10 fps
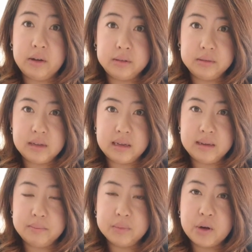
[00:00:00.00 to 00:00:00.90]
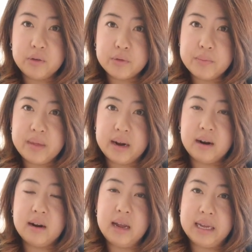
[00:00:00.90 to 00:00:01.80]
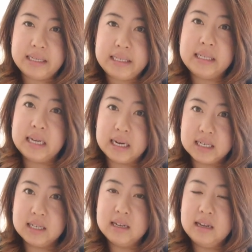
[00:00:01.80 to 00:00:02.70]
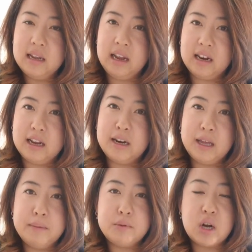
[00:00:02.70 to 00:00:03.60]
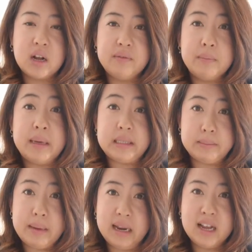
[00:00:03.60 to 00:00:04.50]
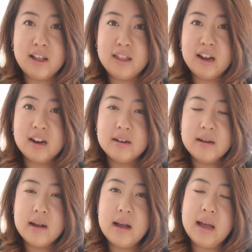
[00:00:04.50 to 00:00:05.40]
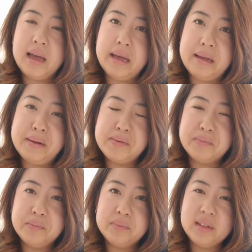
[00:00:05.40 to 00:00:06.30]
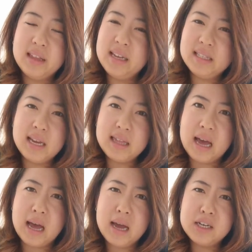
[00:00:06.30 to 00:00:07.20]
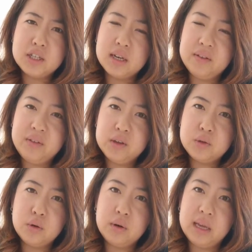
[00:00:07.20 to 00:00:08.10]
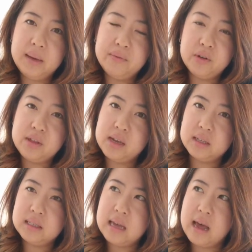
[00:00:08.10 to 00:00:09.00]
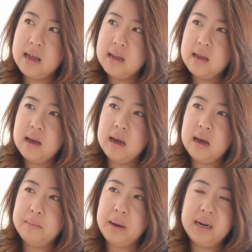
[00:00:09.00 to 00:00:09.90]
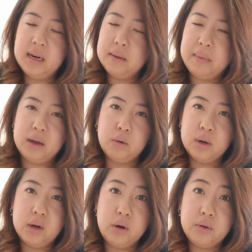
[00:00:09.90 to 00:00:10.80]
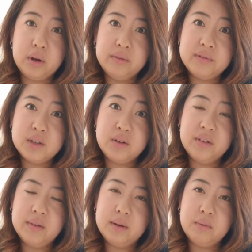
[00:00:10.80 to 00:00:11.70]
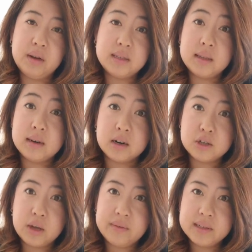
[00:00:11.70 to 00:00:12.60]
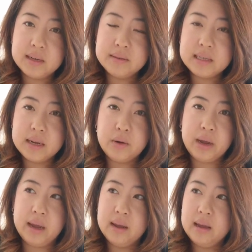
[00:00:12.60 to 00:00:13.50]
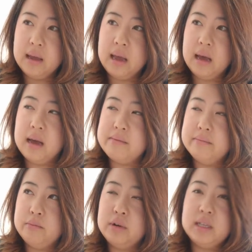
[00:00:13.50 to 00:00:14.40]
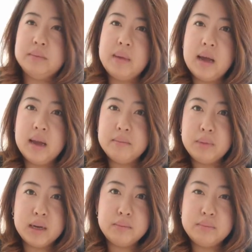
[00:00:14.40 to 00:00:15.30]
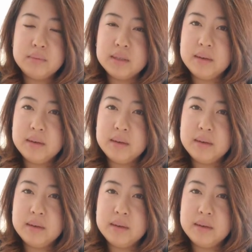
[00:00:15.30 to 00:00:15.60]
I'll go from there and deduct and kind of keep track of my spending on there. Things like that. I just kind of use Google Keep for things that I needed to make a quick note of. So even when I was at the doctor's office, I was like, okay, what is my blood